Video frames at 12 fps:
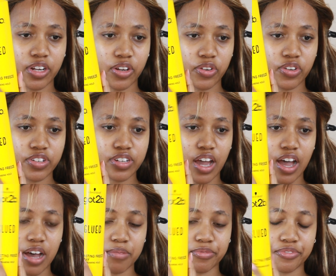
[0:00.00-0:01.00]
Glued
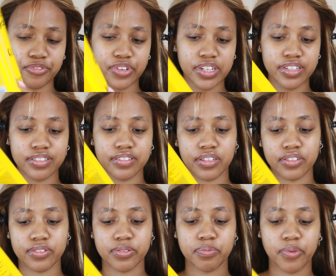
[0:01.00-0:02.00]
freeze
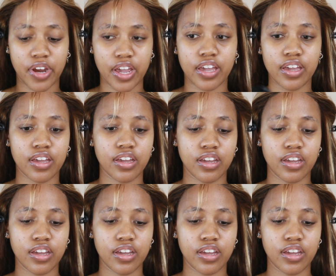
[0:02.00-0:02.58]
spray